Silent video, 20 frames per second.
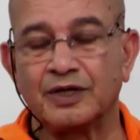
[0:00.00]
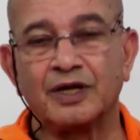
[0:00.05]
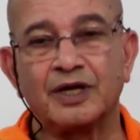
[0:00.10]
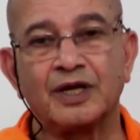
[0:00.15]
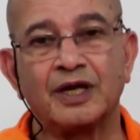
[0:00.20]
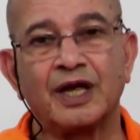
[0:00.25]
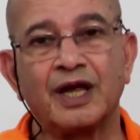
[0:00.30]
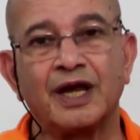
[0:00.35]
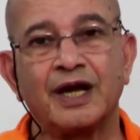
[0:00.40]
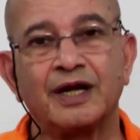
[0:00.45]

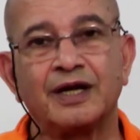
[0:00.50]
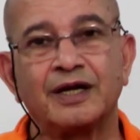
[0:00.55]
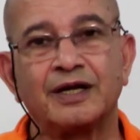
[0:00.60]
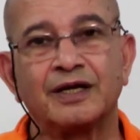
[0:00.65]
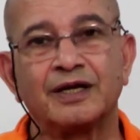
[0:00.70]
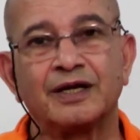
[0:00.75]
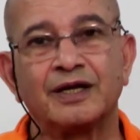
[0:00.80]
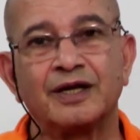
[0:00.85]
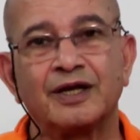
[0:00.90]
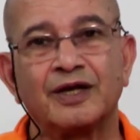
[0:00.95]
And
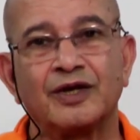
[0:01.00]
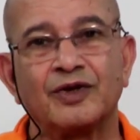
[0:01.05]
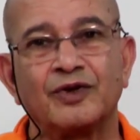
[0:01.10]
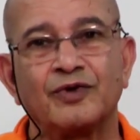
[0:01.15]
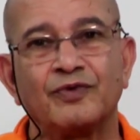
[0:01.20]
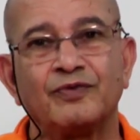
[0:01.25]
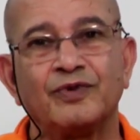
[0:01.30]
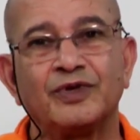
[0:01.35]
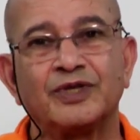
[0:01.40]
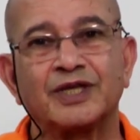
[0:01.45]

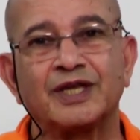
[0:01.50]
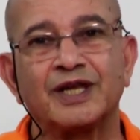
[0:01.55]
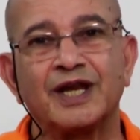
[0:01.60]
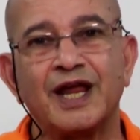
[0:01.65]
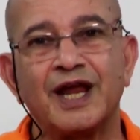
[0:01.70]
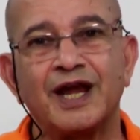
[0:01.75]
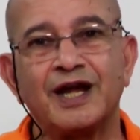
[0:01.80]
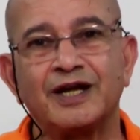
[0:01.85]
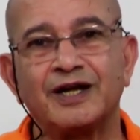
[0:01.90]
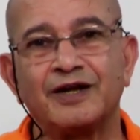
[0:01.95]
with
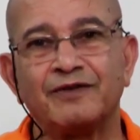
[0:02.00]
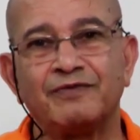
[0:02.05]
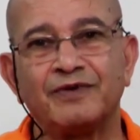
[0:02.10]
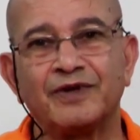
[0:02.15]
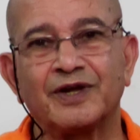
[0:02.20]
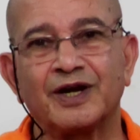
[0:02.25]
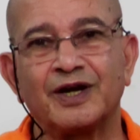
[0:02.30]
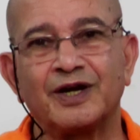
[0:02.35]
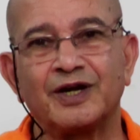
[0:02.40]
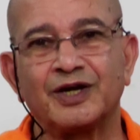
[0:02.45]
great
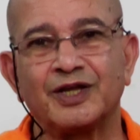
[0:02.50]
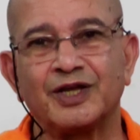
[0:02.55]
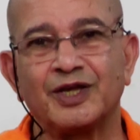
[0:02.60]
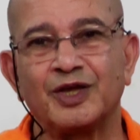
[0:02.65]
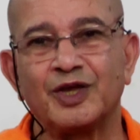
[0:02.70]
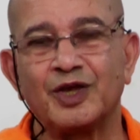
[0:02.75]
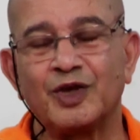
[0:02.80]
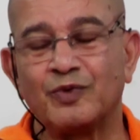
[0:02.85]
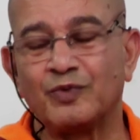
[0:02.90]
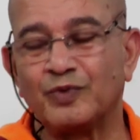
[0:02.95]
difficulty,
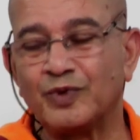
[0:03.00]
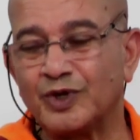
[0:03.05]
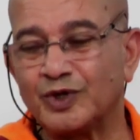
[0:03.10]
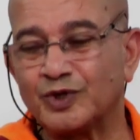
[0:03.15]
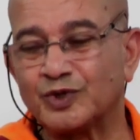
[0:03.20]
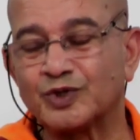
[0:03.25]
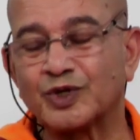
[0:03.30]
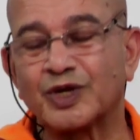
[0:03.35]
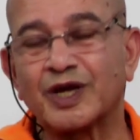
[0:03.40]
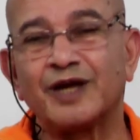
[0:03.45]
we used
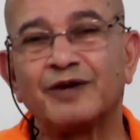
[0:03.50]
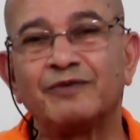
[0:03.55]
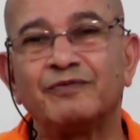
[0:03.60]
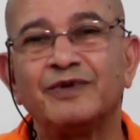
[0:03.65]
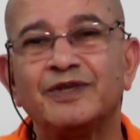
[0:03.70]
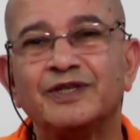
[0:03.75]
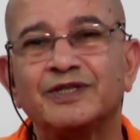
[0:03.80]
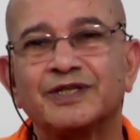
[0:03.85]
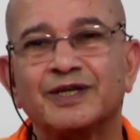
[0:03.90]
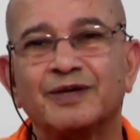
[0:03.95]
to
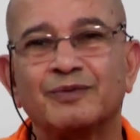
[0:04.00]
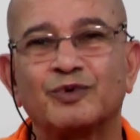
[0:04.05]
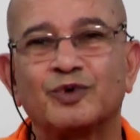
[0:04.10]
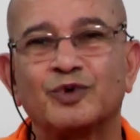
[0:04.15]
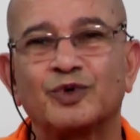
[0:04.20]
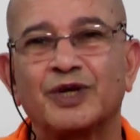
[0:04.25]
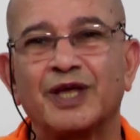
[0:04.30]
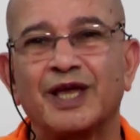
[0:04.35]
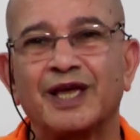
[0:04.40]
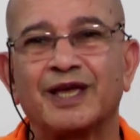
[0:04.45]
convince him to
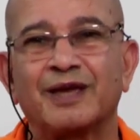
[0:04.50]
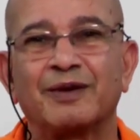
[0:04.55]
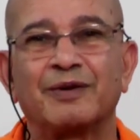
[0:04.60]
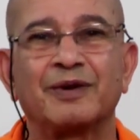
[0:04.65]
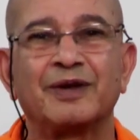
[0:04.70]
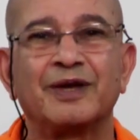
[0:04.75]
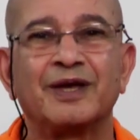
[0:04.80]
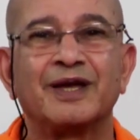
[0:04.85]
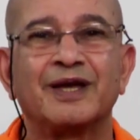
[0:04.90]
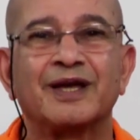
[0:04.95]
take a
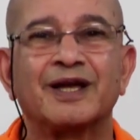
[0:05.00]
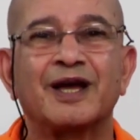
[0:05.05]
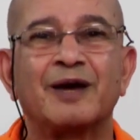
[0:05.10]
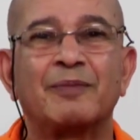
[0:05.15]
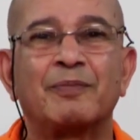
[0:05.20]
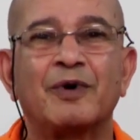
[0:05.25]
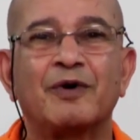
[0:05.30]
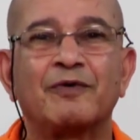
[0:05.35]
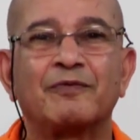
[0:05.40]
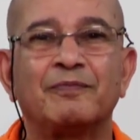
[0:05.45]
cup
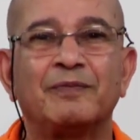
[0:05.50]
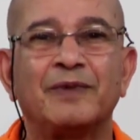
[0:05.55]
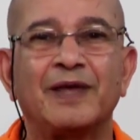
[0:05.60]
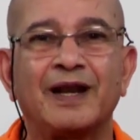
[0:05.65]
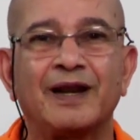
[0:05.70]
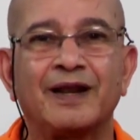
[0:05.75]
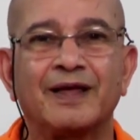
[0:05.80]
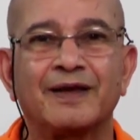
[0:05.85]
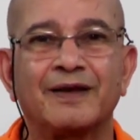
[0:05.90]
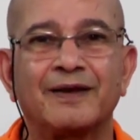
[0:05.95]
of
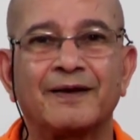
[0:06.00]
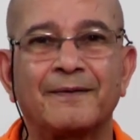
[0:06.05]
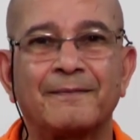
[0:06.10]
milk.